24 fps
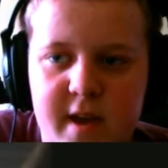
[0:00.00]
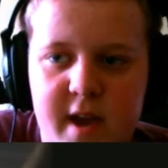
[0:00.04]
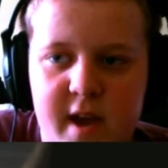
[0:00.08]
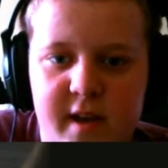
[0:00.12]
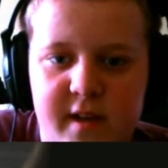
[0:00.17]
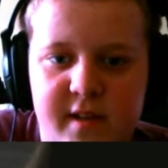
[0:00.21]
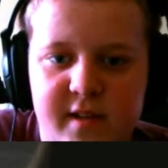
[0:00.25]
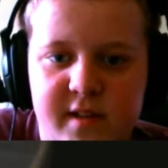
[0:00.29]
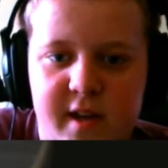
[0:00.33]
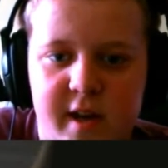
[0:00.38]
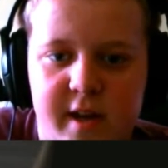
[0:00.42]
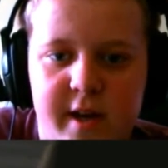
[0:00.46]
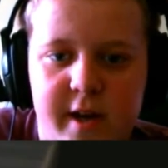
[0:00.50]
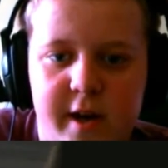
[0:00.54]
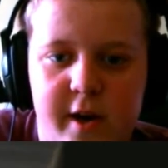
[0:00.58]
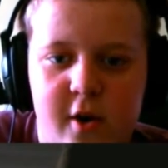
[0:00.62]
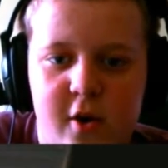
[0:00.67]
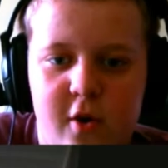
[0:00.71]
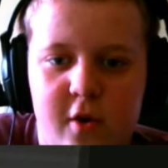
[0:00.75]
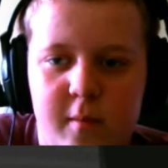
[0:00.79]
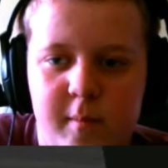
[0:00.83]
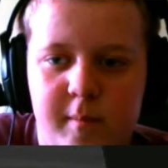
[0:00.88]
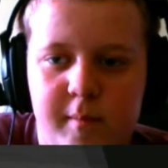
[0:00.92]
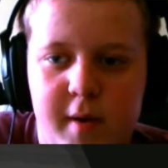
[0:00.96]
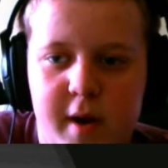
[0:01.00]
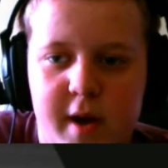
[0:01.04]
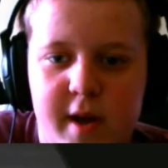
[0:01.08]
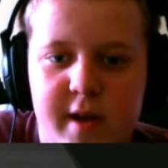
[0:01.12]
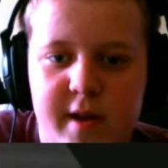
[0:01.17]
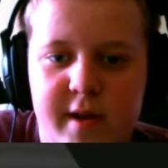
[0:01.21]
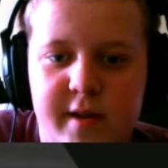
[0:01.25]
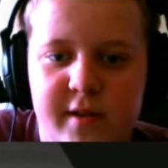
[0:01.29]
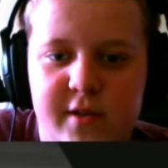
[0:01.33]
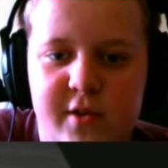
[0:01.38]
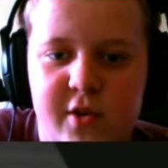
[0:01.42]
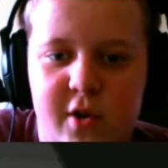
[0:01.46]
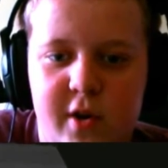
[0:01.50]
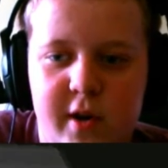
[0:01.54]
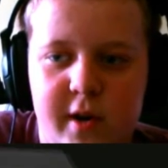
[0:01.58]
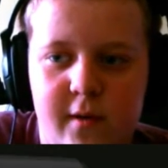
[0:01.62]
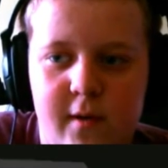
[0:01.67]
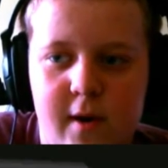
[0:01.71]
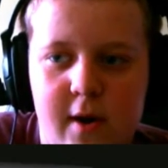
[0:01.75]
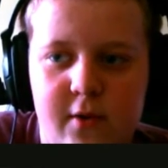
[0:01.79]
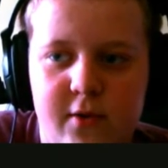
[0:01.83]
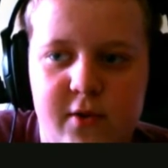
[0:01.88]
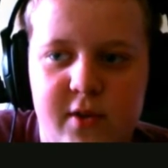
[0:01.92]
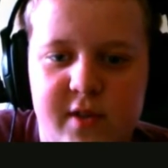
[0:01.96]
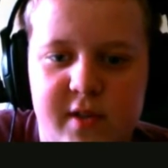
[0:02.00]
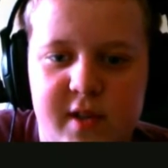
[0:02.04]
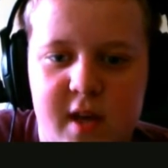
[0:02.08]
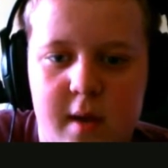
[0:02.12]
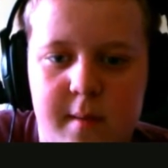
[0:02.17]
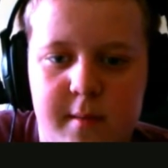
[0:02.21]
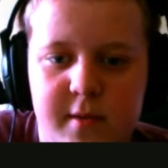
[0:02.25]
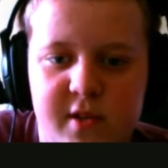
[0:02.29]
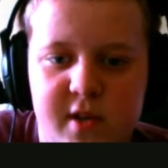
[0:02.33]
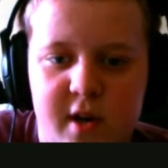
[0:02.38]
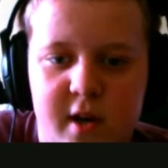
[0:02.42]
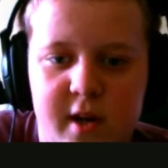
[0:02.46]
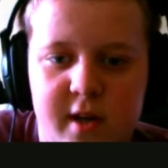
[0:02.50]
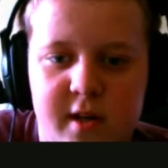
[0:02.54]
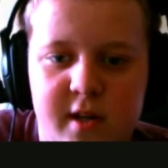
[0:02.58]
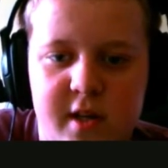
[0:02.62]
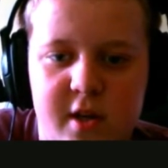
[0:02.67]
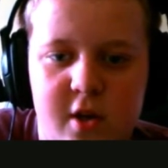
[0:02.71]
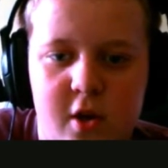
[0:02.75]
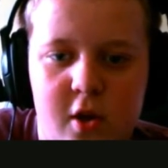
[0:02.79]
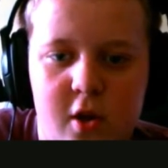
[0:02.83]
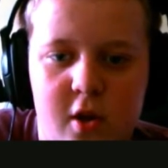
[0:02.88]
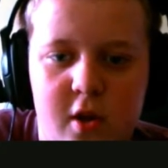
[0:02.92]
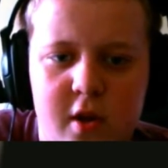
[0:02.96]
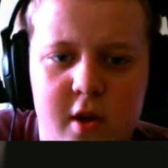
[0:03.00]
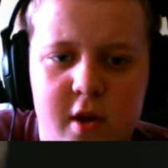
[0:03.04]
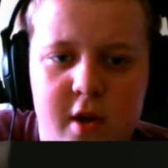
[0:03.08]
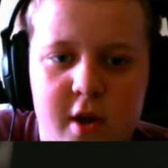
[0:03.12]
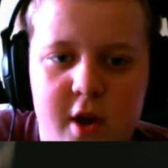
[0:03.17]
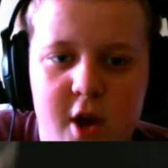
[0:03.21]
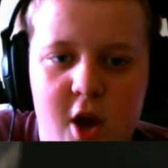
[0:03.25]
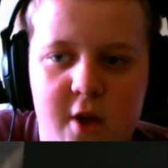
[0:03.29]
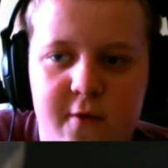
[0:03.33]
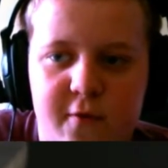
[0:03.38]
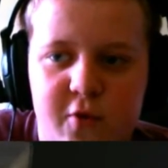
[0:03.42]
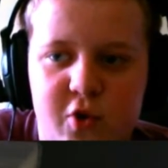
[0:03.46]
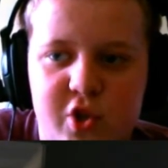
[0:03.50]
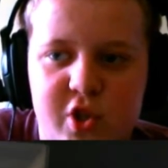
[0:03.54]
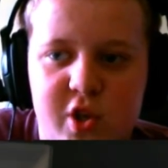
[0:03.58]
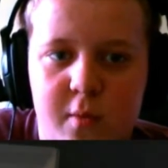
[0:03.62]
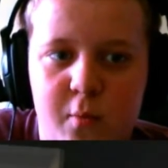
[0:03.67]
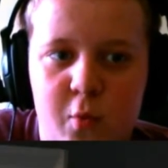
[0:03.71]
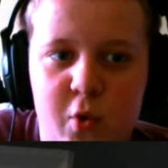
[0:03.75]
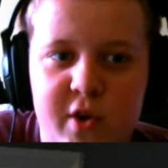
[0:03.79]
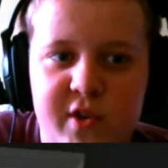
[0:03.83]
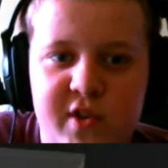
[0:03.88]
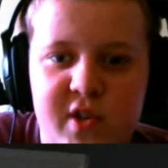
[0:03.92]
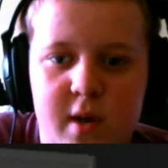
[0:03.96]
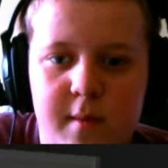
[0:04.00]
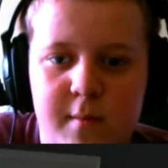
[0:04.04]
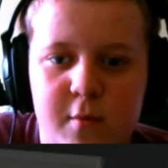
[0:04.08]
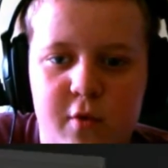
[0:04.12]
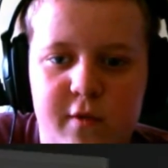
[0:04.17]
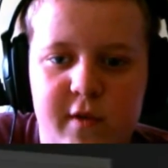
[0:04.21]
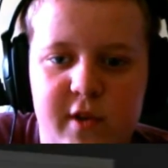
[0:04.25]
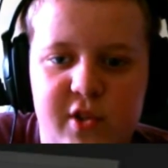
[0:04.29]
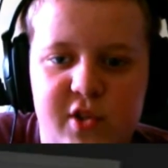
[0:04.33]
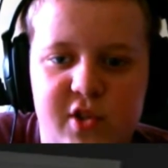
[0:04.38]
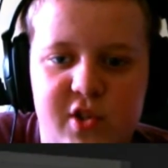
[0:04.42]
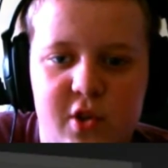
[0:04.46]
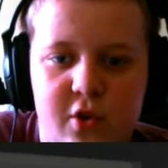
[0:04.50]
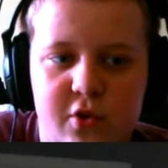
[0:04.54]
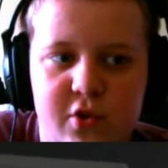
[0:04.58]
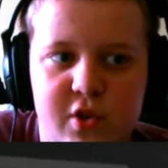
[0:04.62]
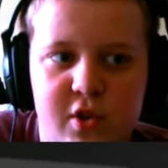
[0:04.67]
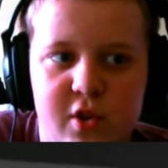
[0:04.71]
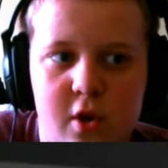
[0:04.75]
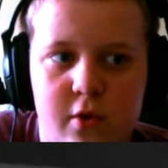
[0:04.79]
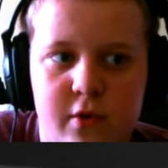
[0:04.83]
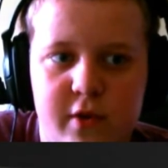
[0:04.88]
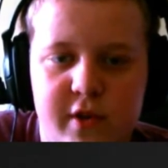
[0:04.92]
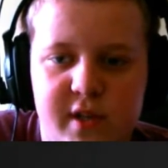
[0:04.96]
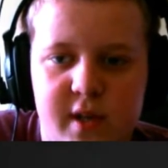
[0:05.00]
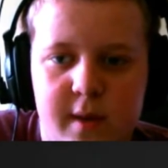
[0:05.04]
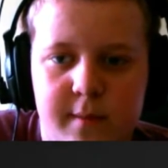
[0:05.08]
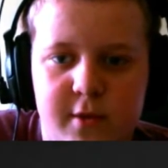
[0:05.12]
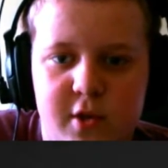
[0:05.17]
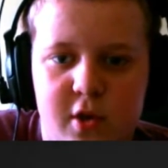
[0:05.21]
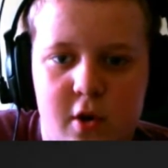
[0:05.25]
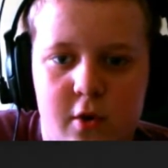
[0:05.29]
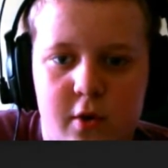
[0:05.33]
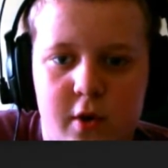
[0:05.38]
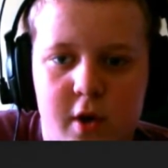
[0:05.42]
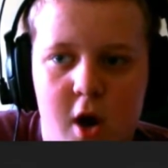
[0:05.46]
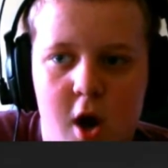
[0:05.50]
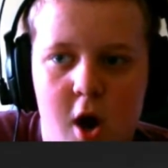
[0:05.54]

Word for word: Yes, I know, but turning around in this game is not ideal. And for some reason I'm moving so slow this episode.